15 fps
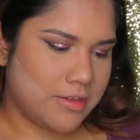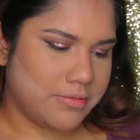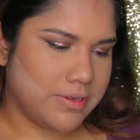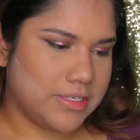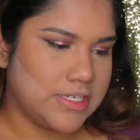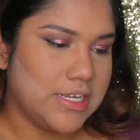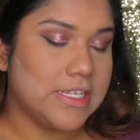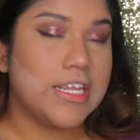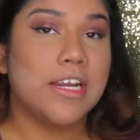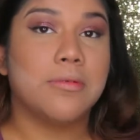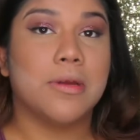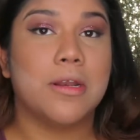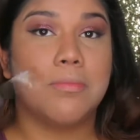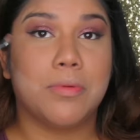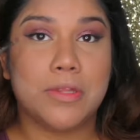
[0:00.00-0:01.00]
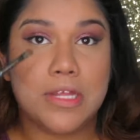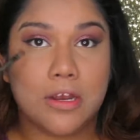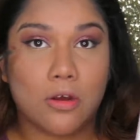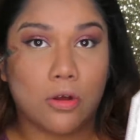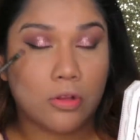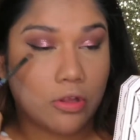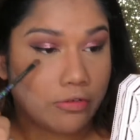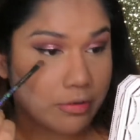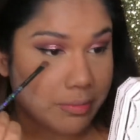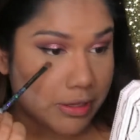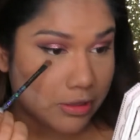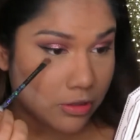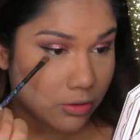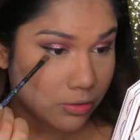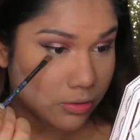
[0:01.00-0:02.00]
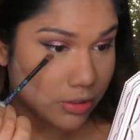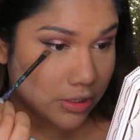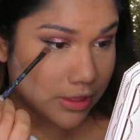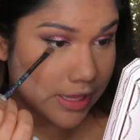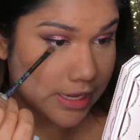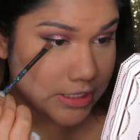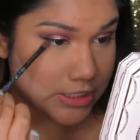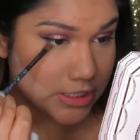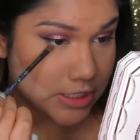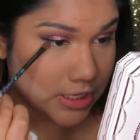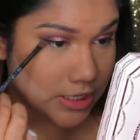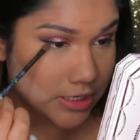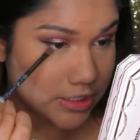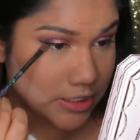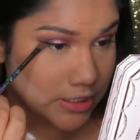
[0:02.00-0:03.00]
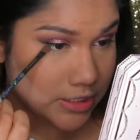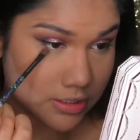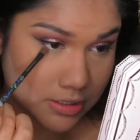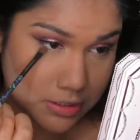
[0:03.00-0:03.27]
I'm gonna take that. I'm gonna put that all over my lower lash line.